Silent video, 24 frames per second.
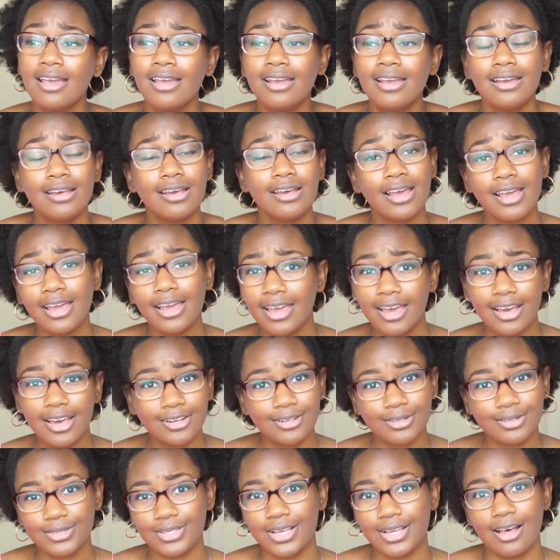And I ain't had
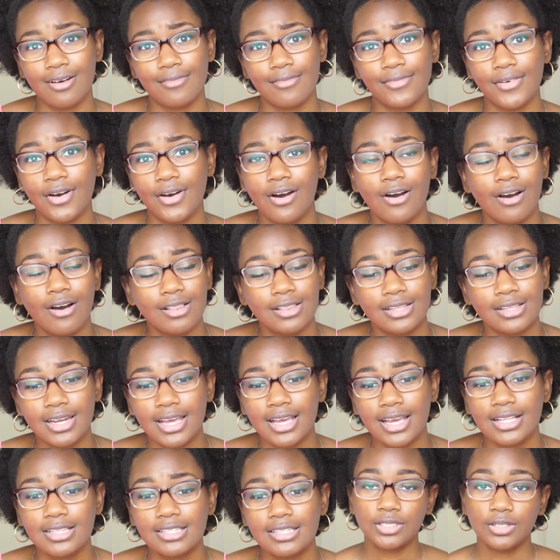no time for all of
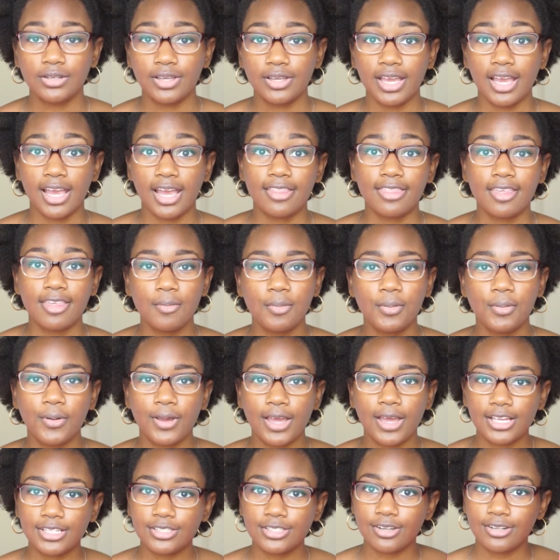that. So yeah, at that point
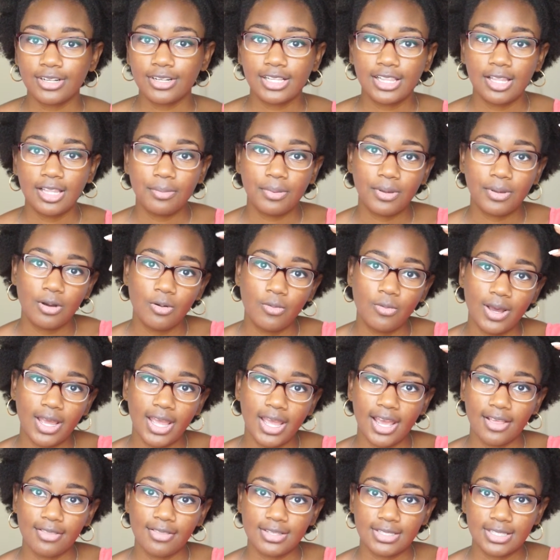I started clipping
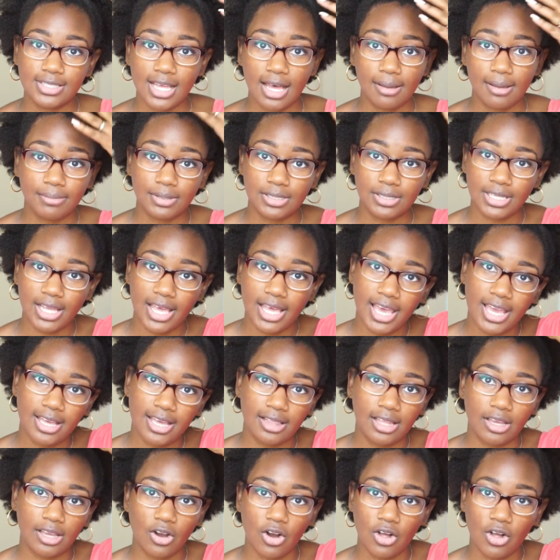away at the top because I had
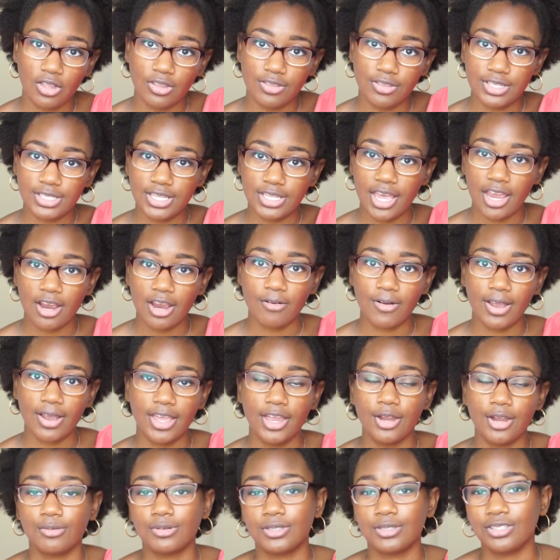like all of this hair right
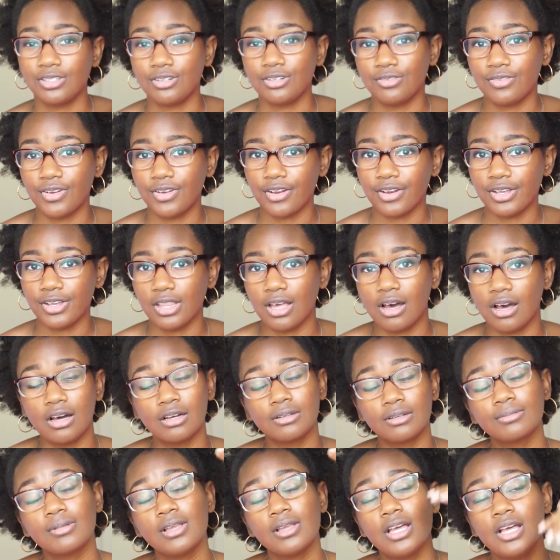here was still very
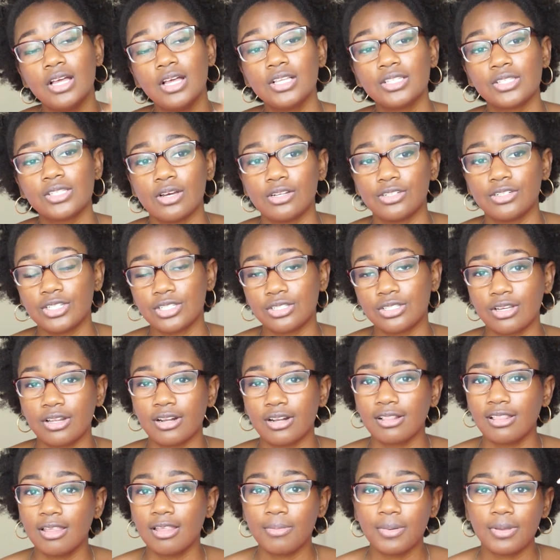long. So I just
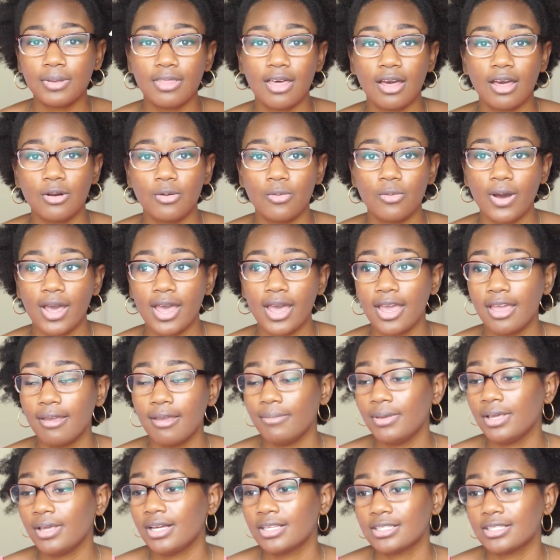started clipping that away
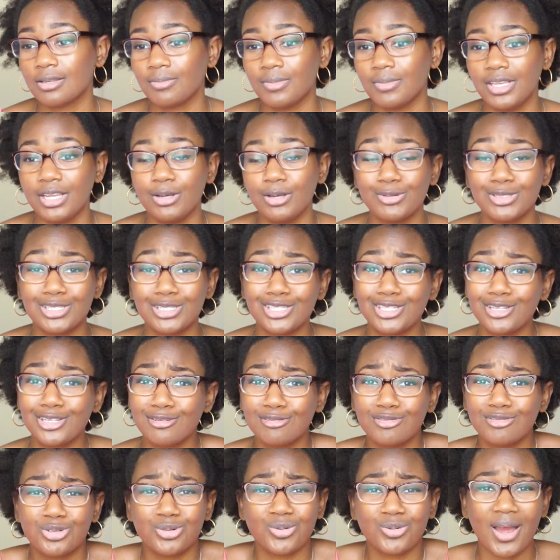because I mean it was
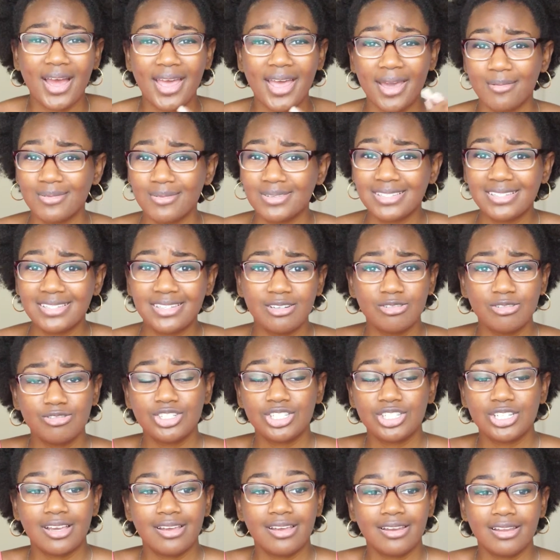still dry, it was still
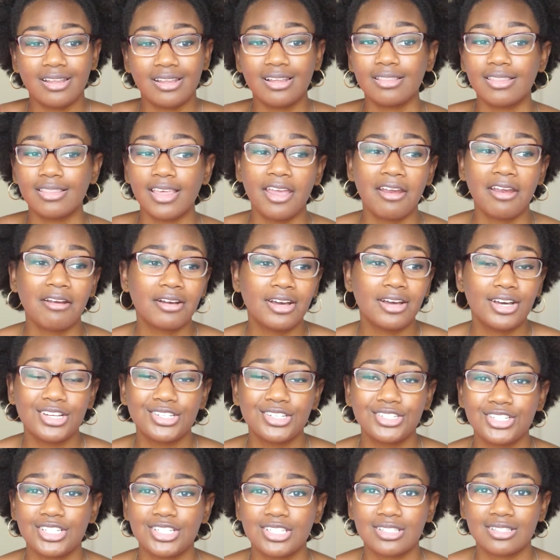shedding. The
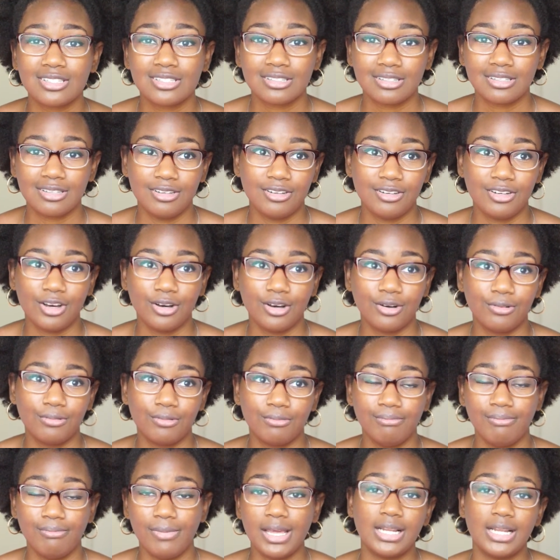haircut just
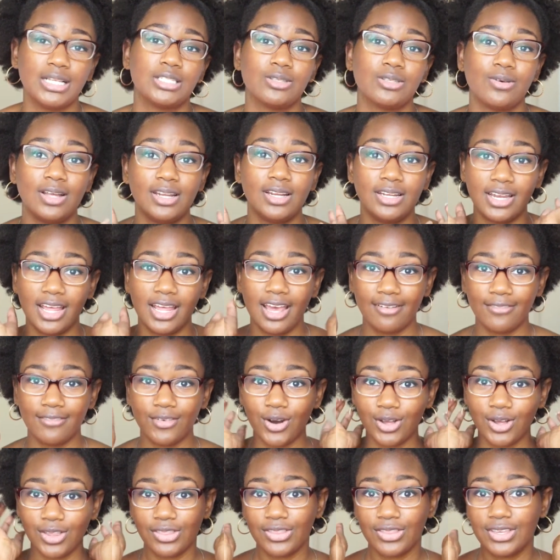made it so I didn't have
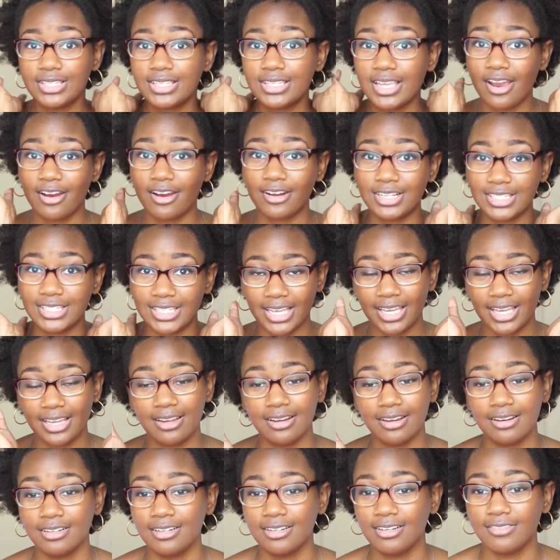all of this hair to take
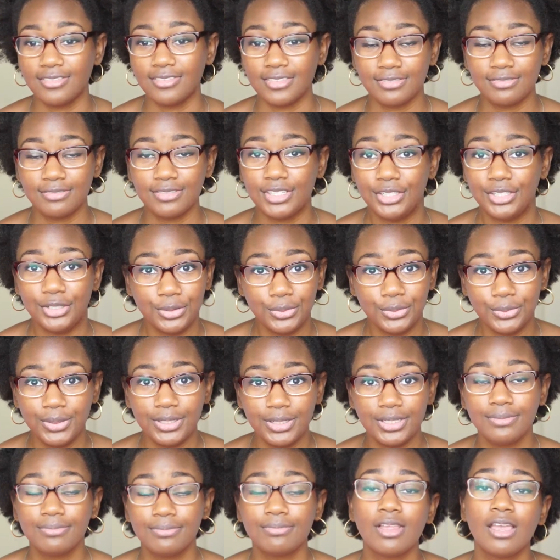care of and deal
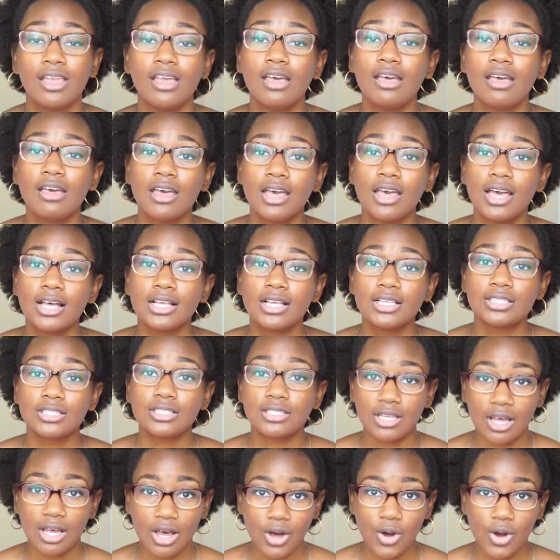with.
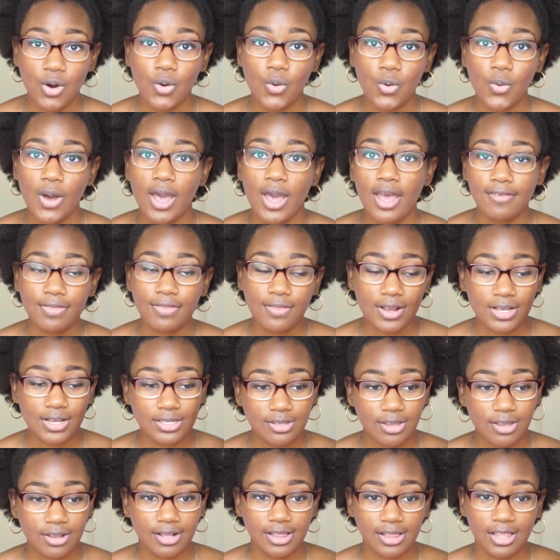So after I
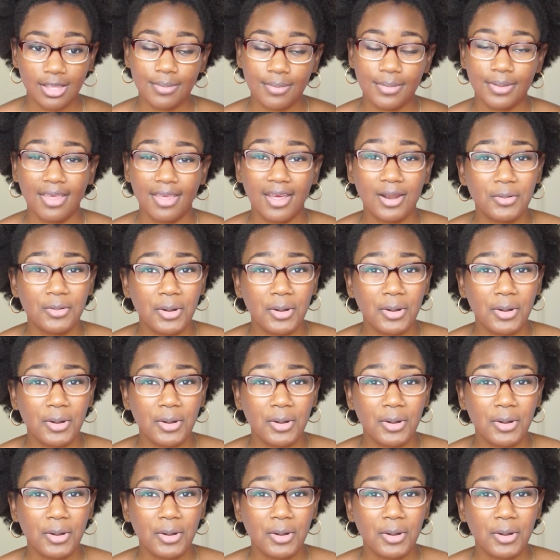started clipping that